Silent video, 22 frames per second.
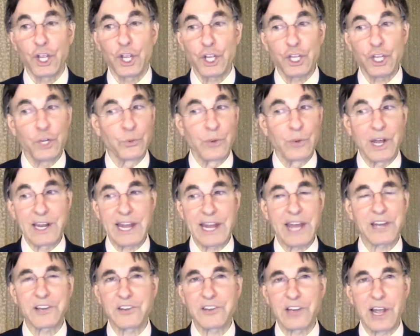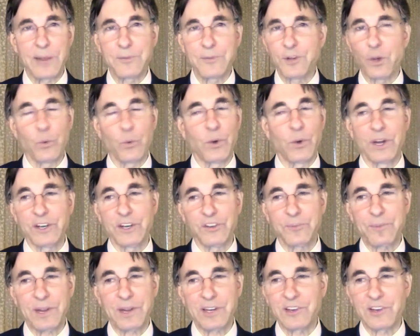you run out of time, don't want to
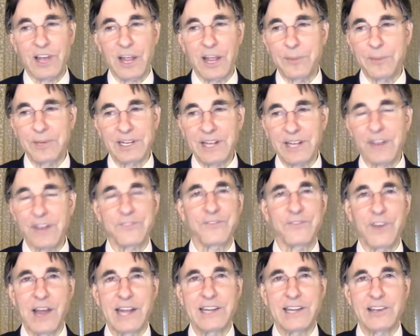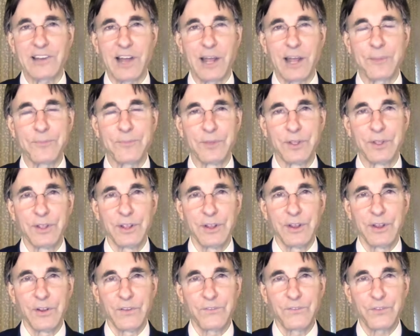spend time, and can't find time
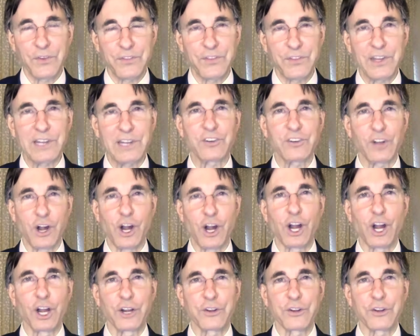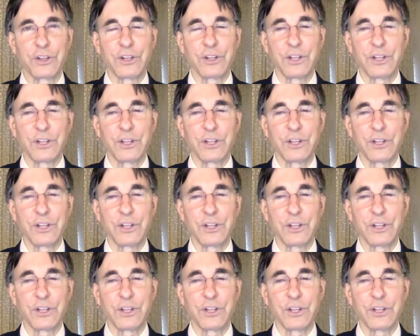for things that aren't.